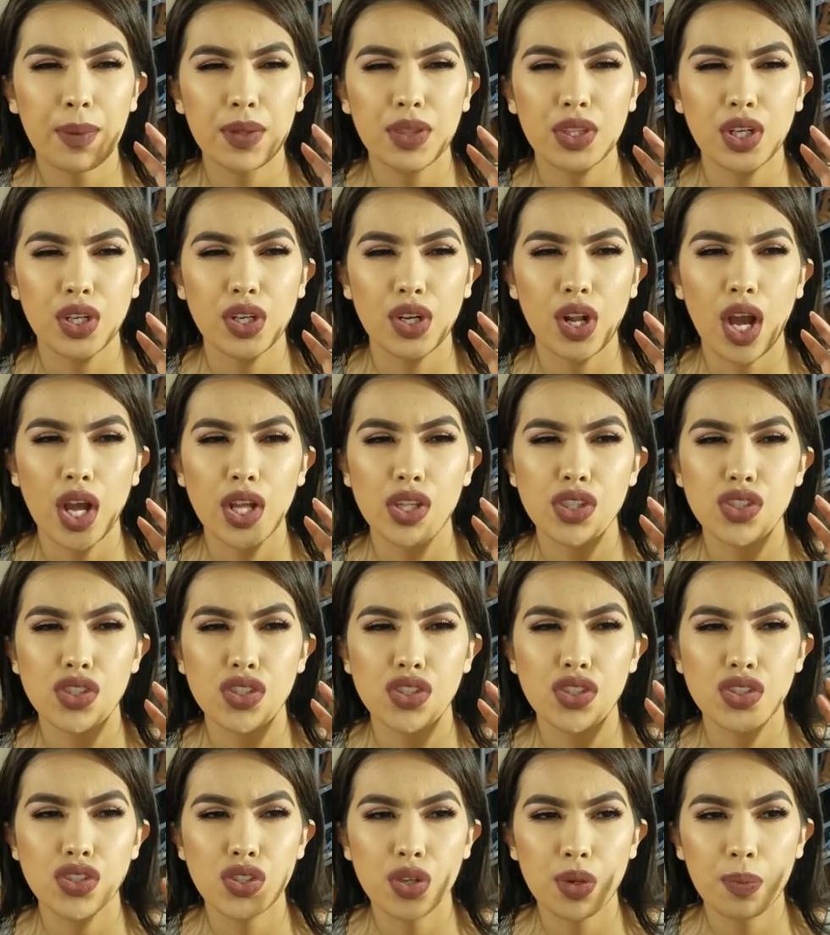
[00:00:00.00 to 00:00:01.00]
but they're not
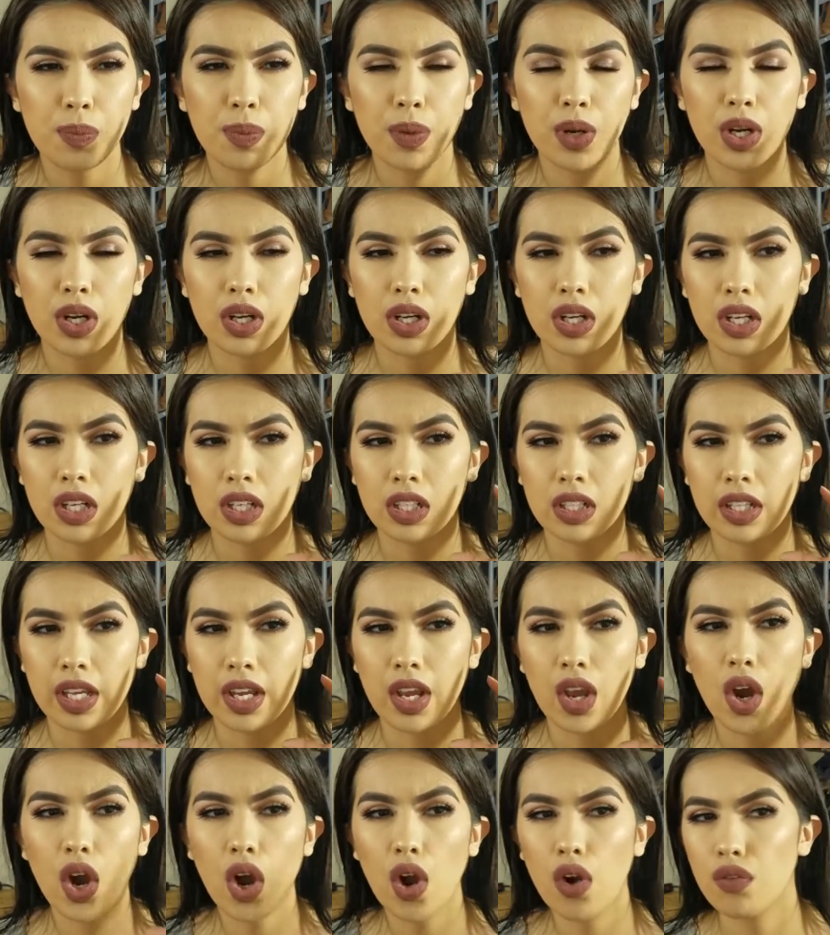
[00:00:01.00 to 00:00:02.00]
super
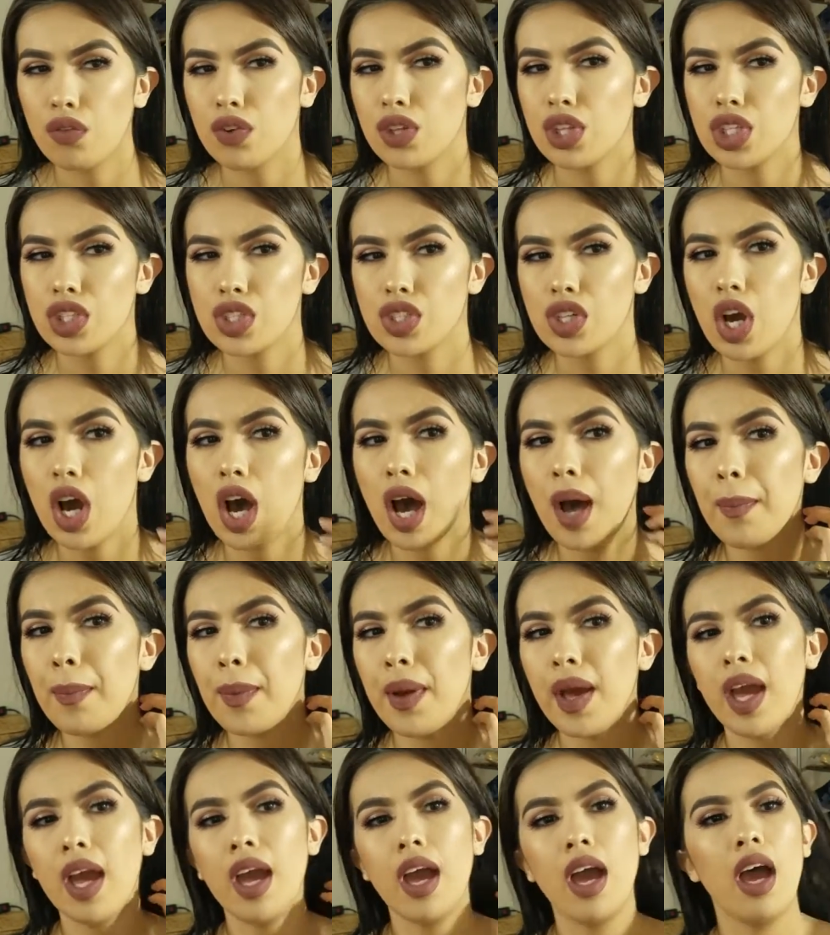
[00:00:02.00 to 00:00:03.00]
like over the top.